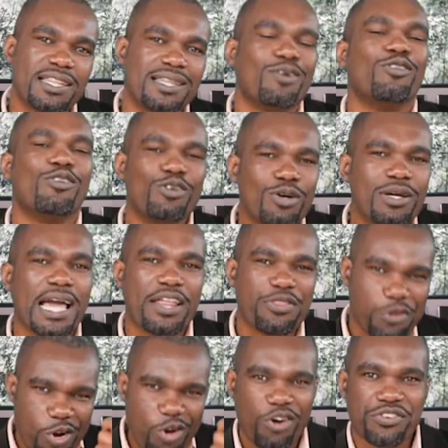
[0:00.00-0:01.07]
they will look at
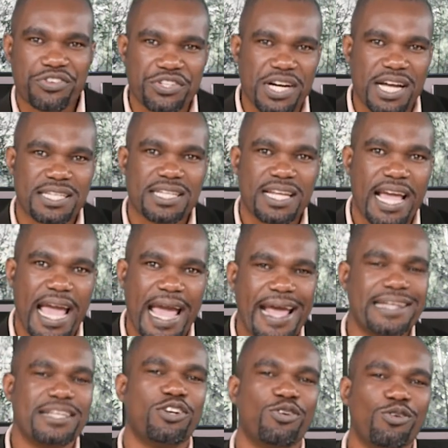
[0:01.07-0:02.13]
the contract
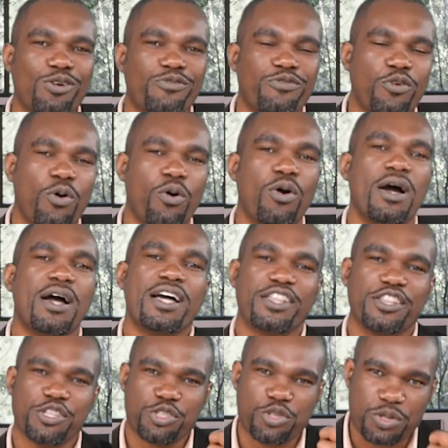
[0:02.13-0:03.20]
and look for
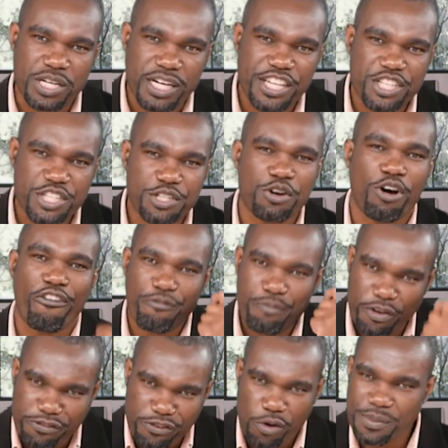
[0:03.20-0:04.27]
the duration of
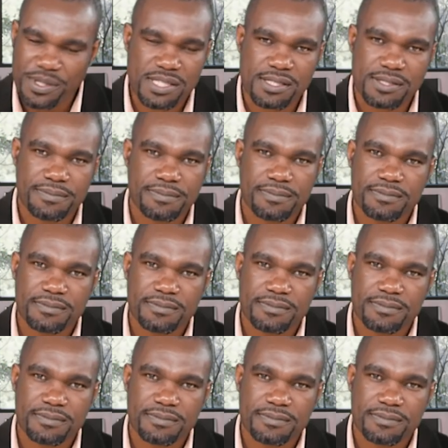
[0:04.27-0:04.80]
performance.